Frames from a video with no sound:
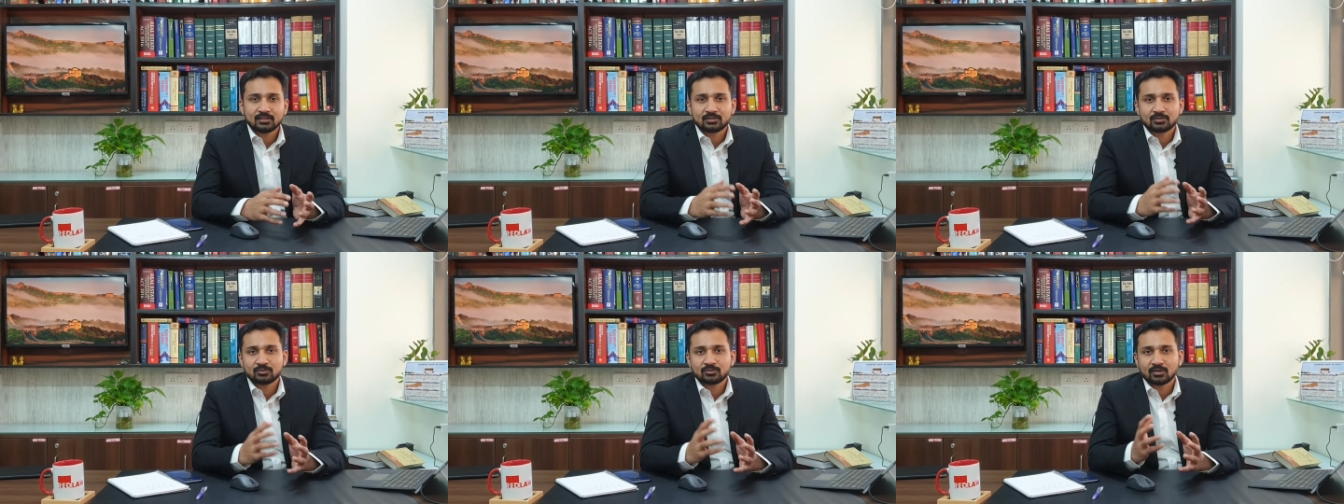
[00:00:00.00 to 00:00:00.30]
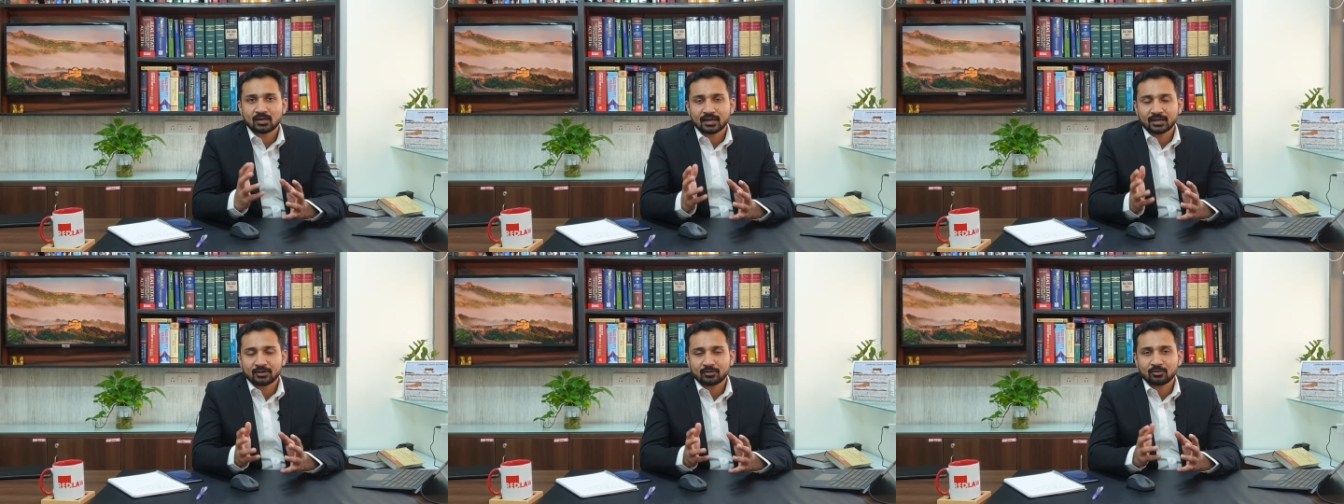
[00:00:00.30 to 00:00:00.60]
to
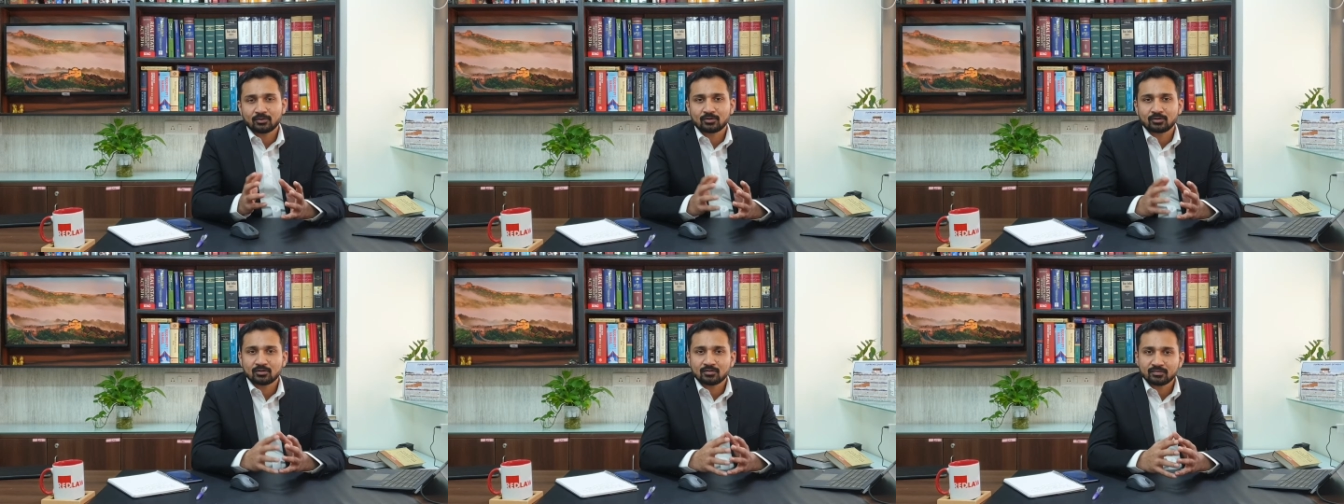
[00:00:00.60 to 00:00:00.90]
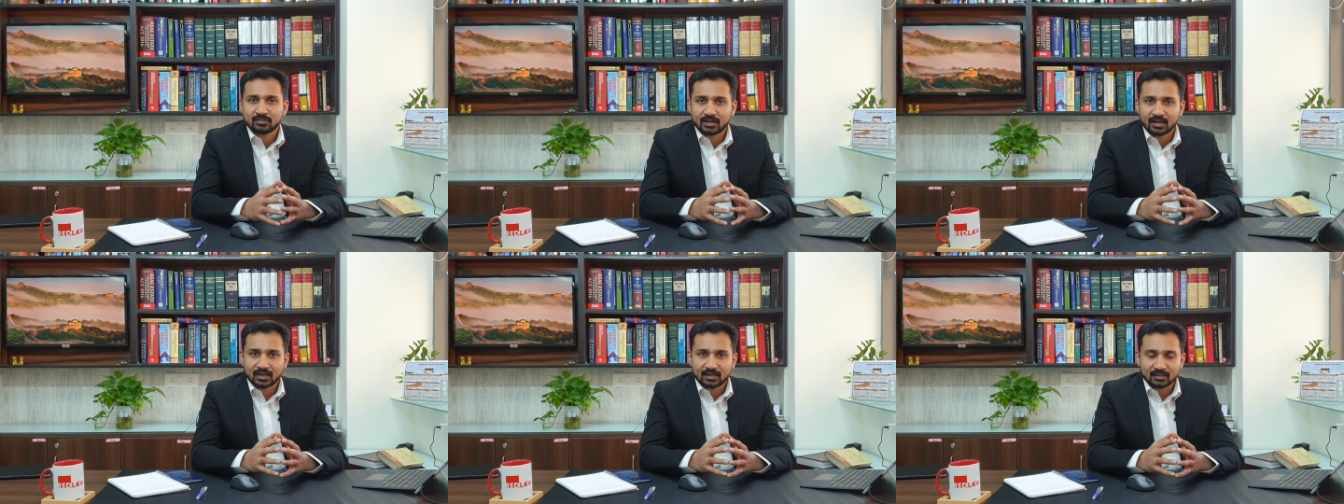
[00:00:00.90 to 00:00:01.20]
high court
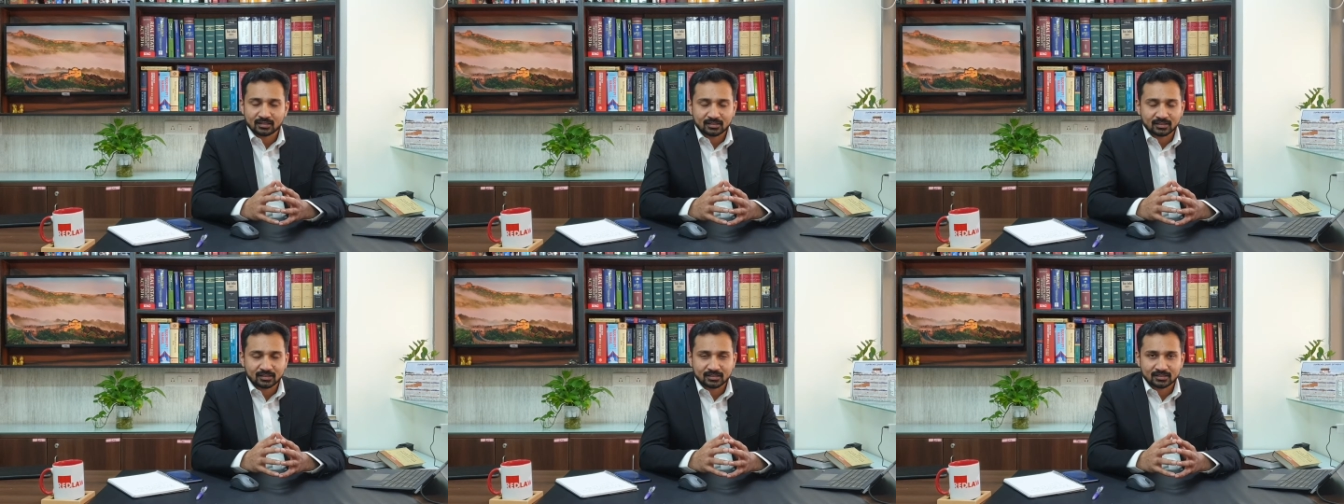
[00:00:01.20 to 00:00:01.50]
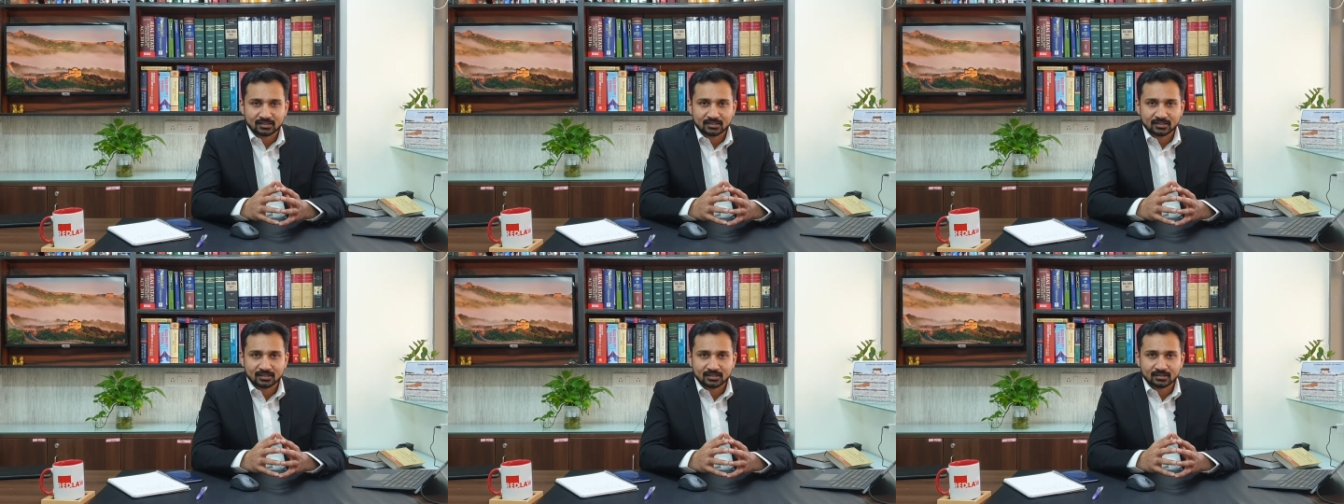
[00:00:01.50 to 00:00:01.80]
of another
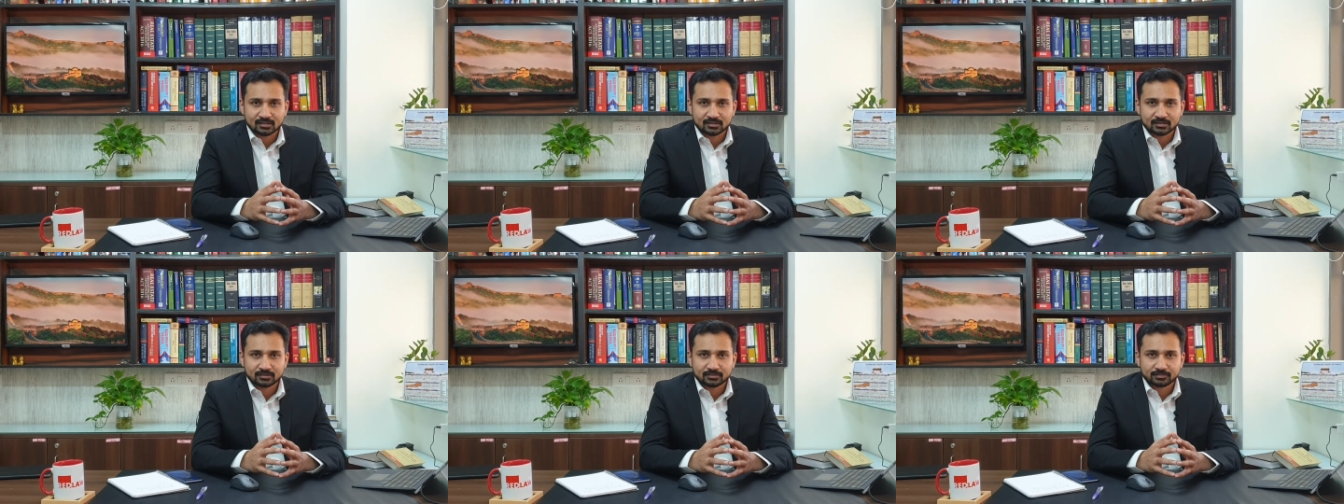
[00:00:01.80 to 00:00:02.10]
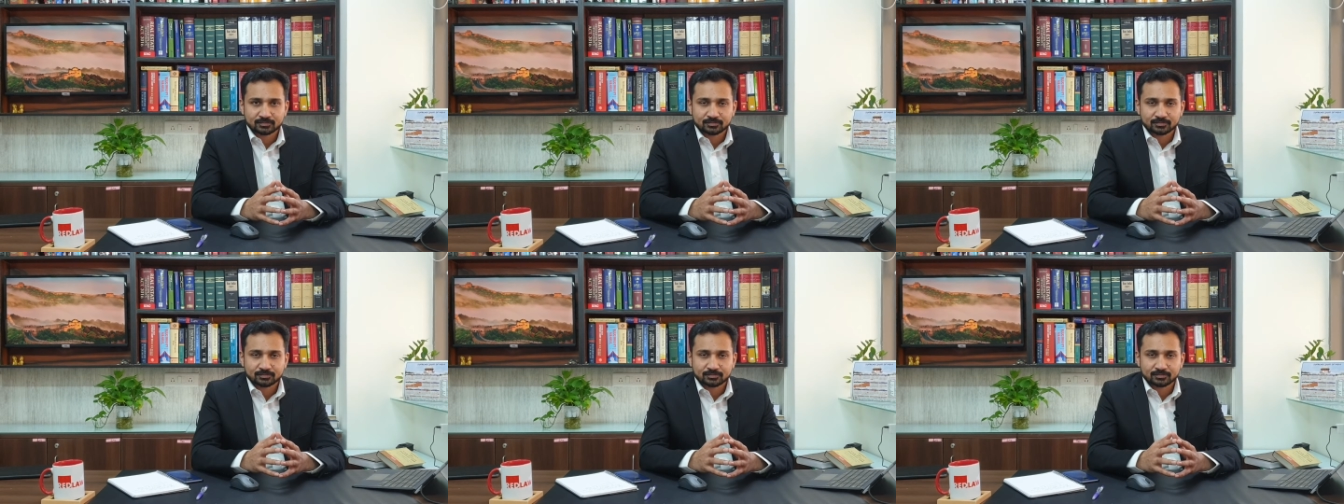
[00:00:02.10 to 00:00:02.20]
state